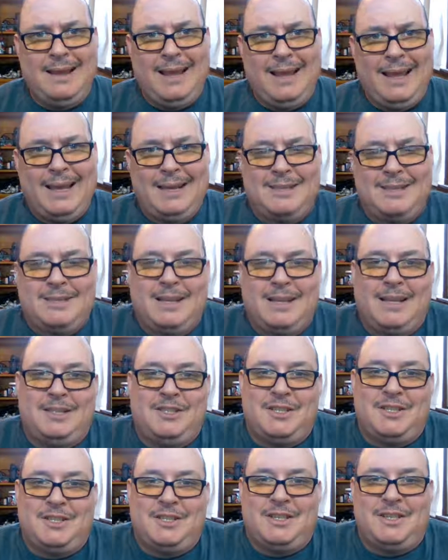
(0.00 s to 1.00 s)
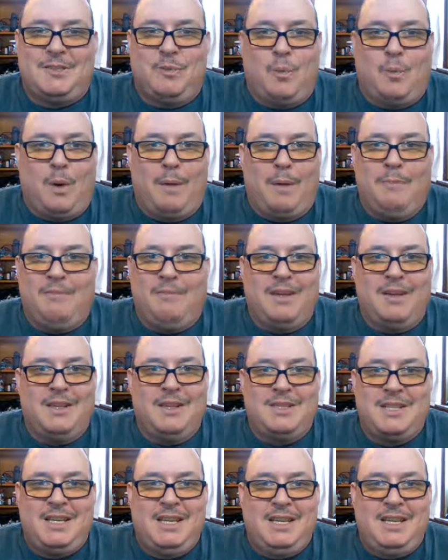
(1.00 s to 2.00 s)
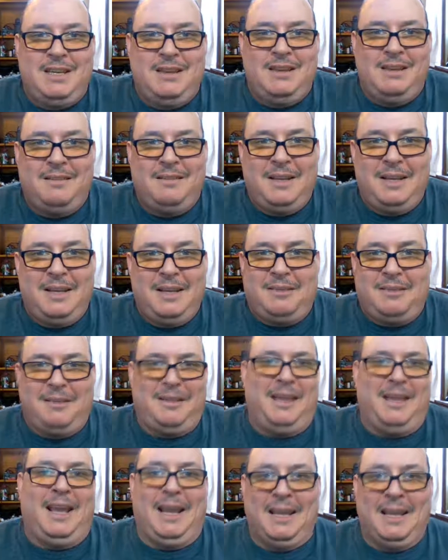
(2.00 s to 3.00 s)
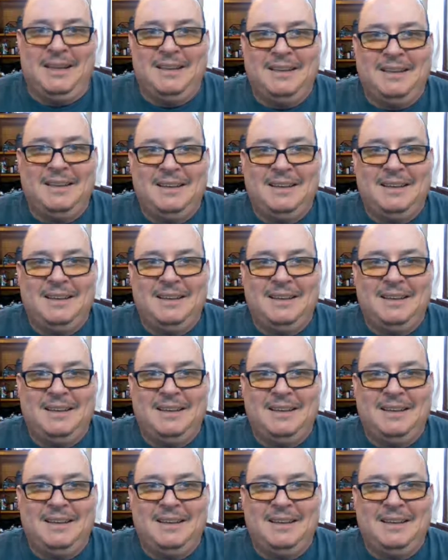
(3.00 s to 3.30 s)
And it's like just this warm, fuzzy thing